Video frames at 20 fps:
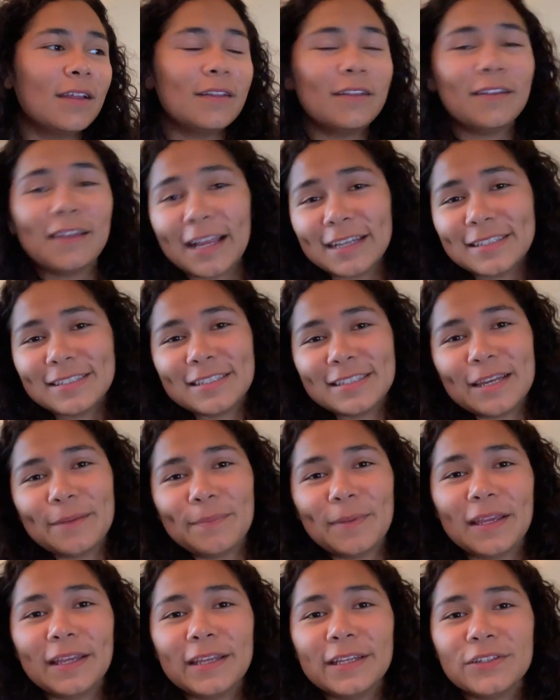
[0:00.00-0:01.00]
The next
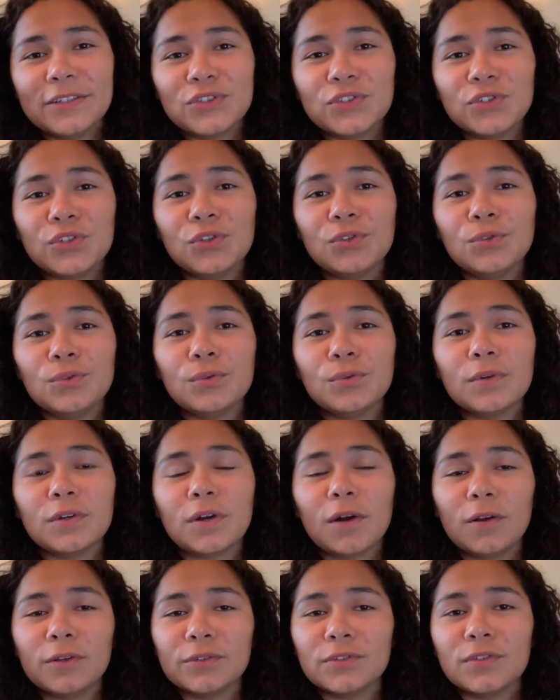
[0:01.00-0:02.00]
tip is
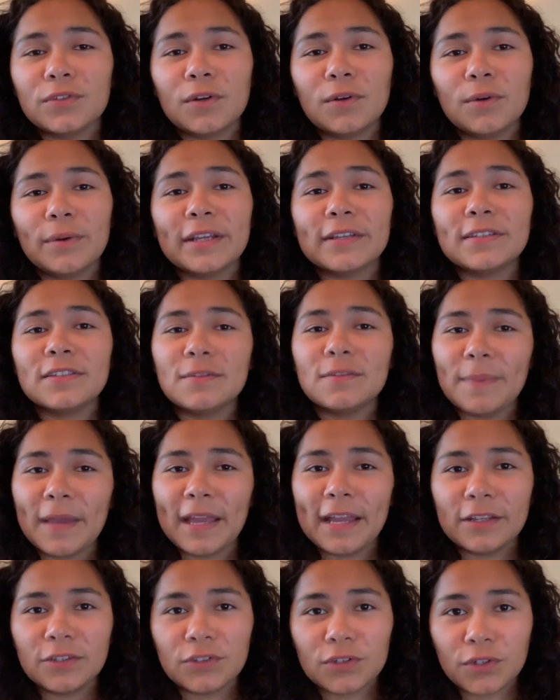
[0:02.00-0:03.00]
to also
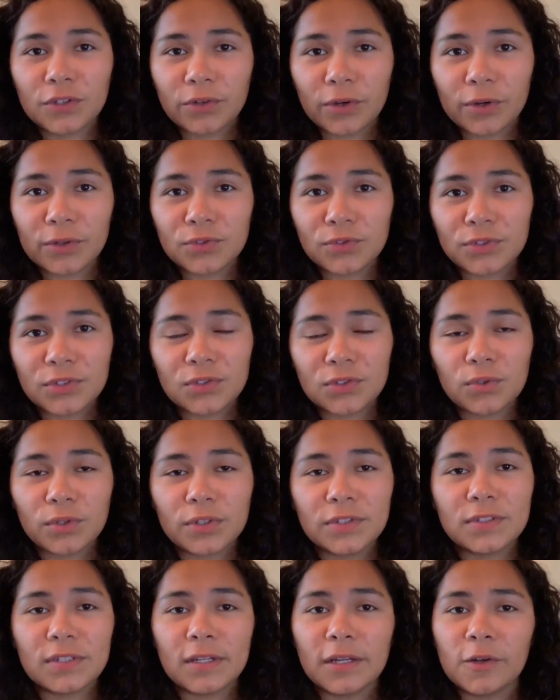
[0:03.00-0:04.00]
expand your grocery
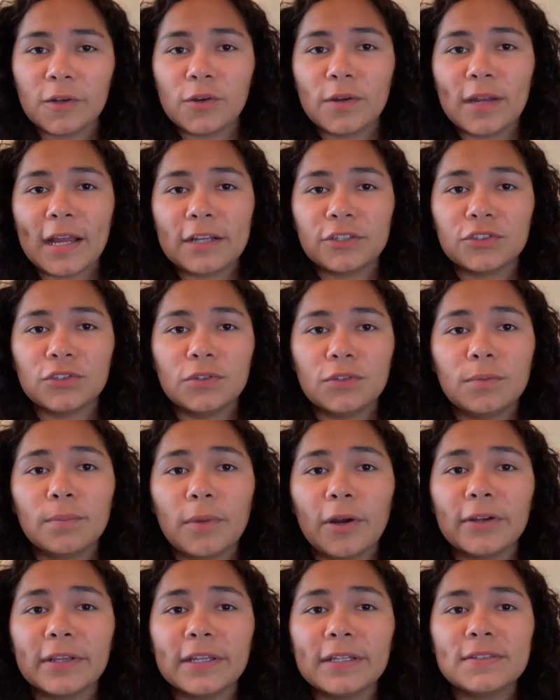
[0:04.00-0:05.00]
stores to international
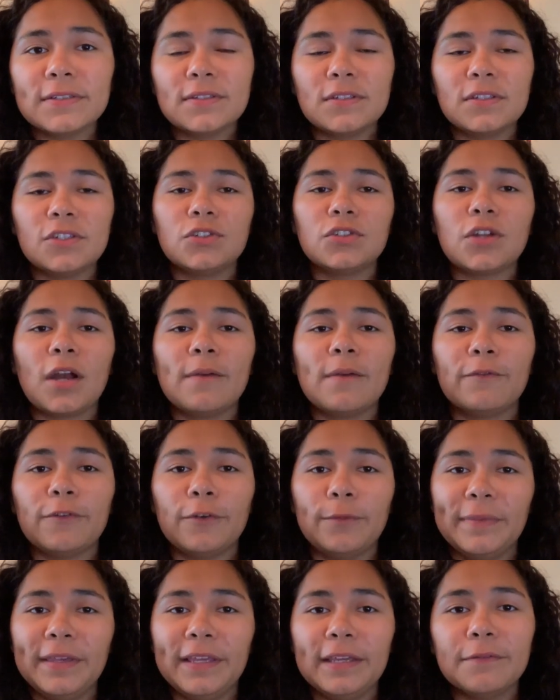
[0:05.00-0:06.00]
markets to shop
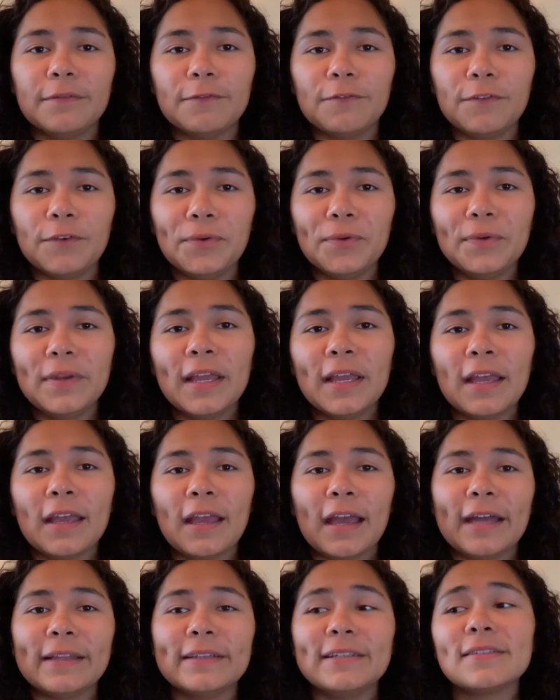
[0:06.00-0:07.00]
for meat and food.
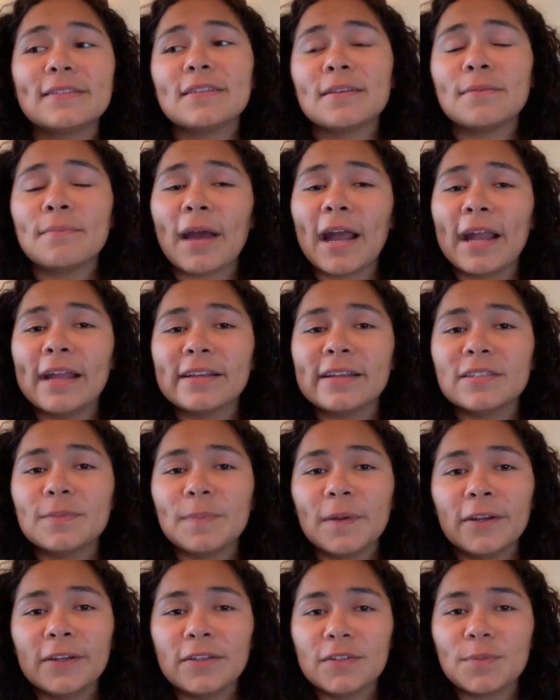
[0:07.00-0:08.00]
At least in my
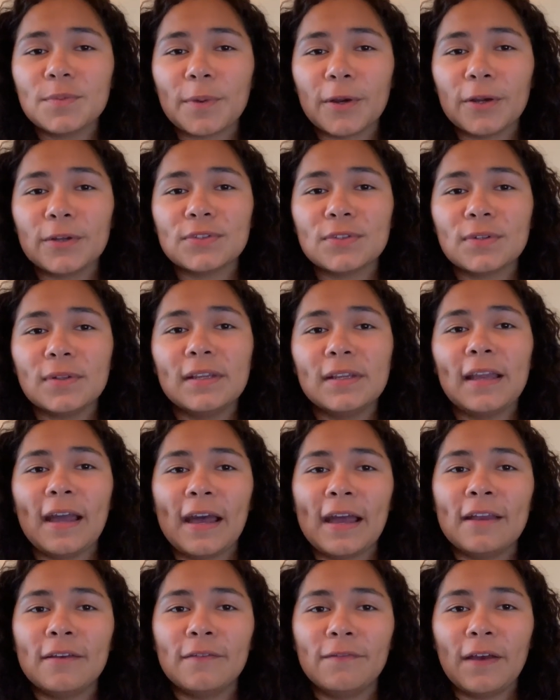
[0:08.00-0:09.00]
experience personally,
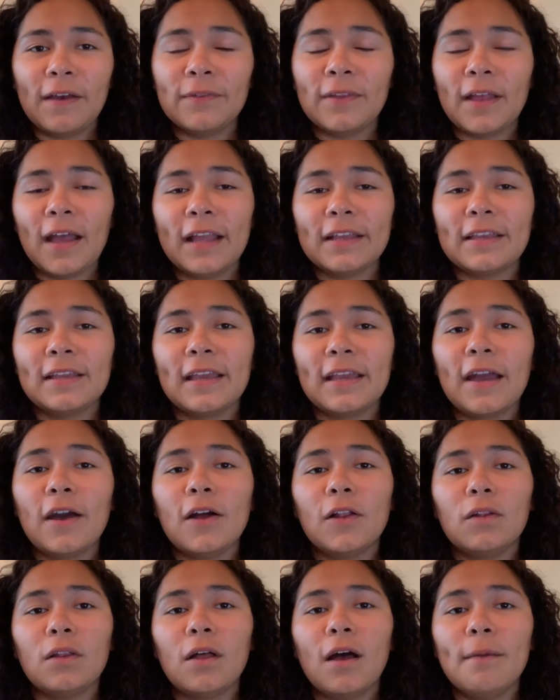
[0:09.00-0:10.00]
I have found that I can get
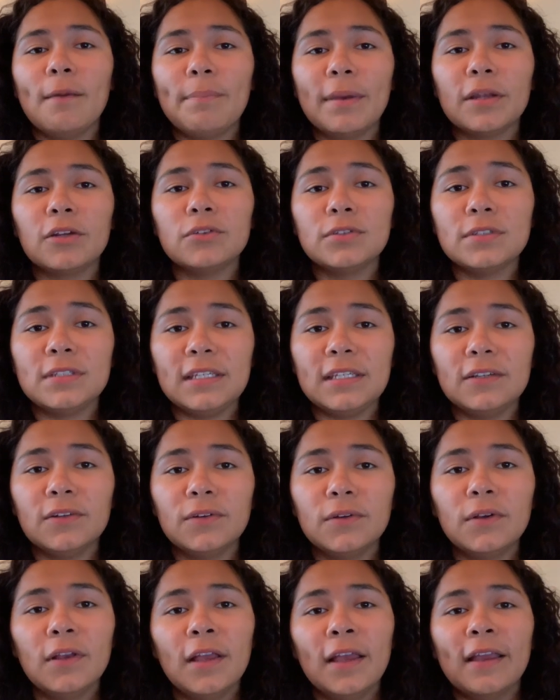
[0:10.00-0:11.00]
a lot better
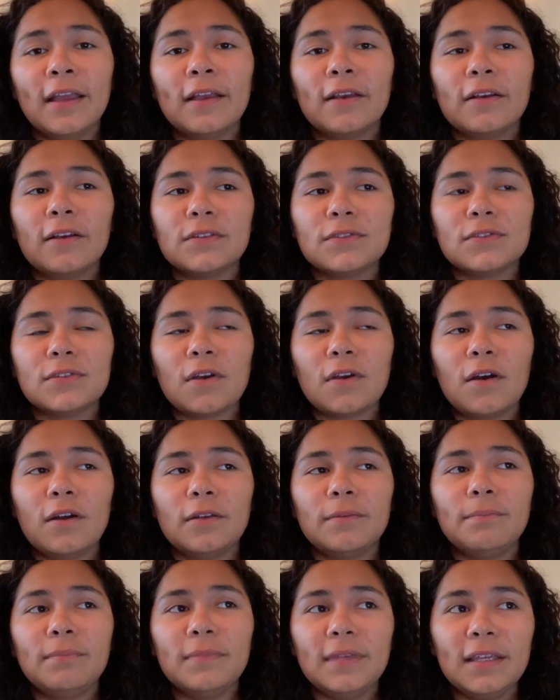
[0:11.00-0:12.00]
deal
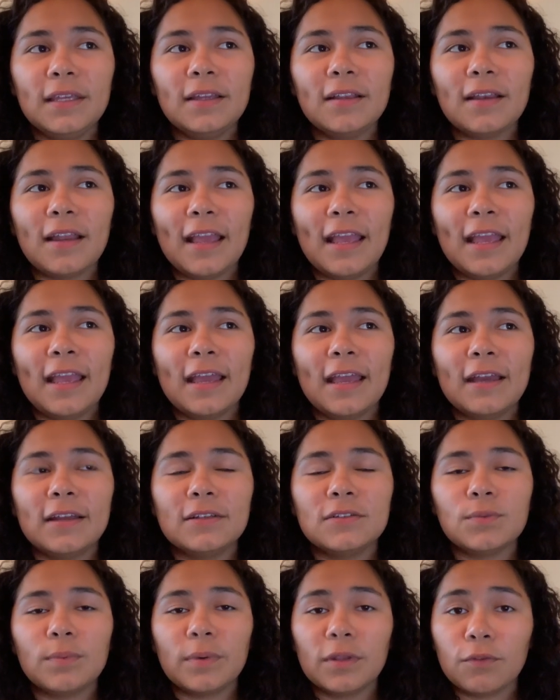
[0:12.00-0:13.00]
on meat
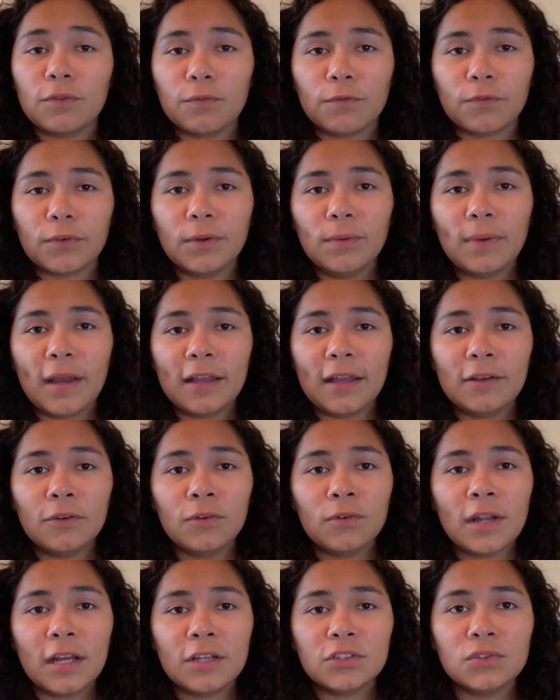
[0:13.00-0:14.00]
and with fruit at
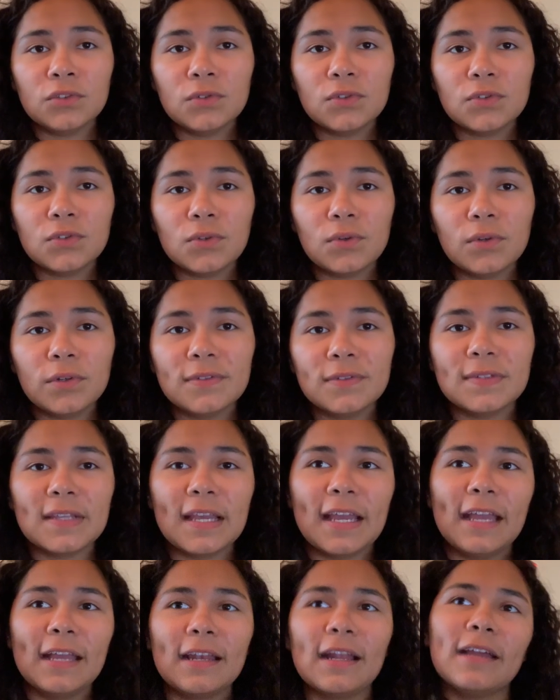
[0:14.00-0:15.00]
international stores,
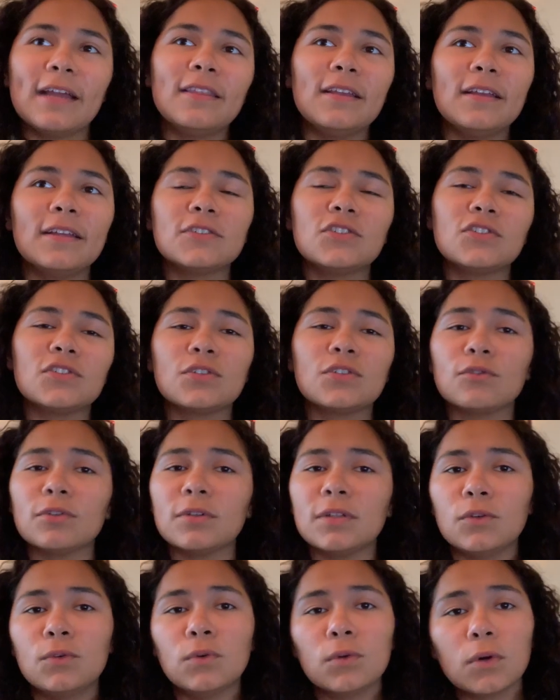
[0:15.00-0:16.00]
and I think it's just a
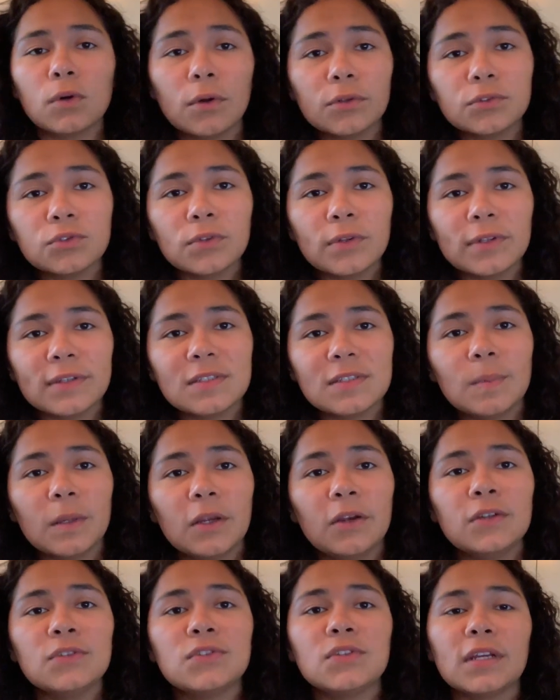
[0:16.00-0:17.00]
really cool cultural
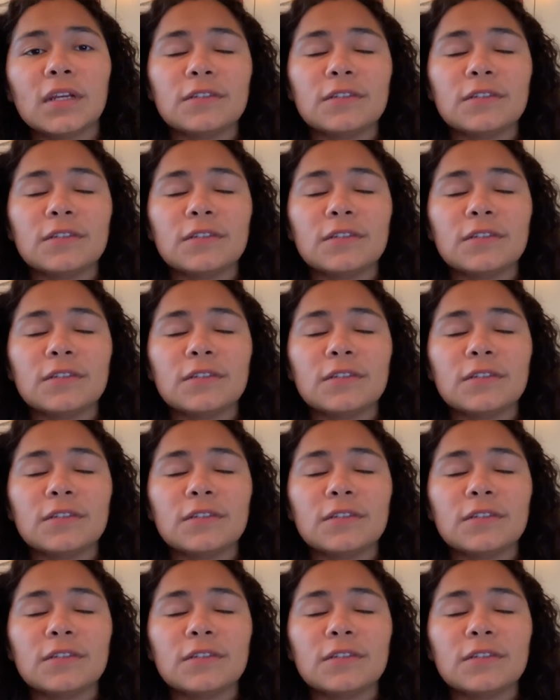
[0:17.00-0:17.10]
experience.